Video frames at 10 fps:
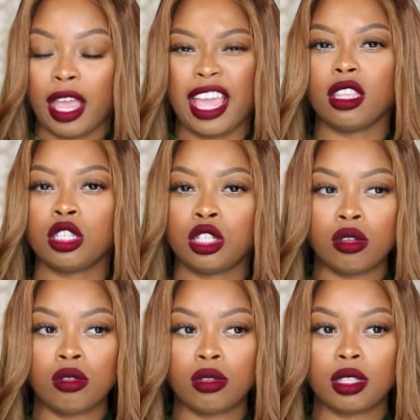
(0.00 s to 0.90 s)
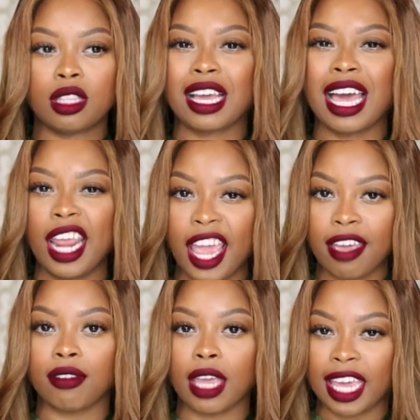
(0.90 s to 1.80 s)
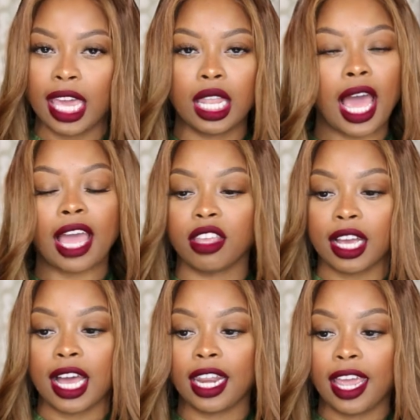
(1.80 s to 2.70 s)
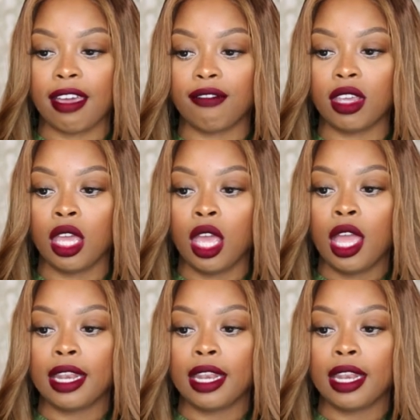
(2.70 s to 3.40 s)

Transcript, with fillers: And the shoes, they're kind of heavy. I can't lie. They're kind of heavy.